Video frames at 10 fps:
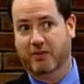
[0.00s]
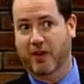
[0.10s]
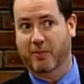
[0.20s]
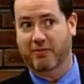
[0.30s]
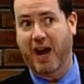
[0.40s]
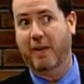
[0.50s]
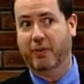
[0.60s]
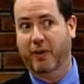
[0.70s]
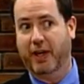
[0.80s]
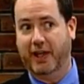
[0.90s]
from
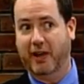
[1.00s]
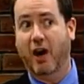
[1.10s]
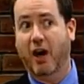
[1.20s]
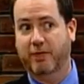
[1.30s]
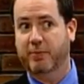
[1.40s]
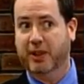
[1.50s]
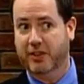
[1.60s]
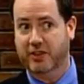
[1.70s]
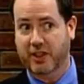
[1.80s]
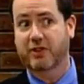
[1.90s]
evaporating off
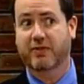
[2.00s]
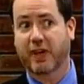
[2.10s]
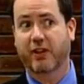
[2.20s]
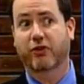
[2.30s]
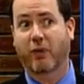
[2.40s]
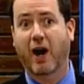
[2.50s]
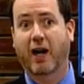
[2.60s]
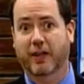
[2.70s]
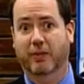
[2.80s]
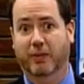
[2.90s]
because it is very
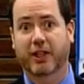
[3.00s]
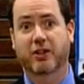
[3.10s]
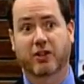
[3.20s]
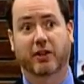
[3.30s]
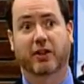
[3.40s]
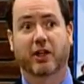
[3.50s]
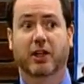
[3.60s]
dry in the region.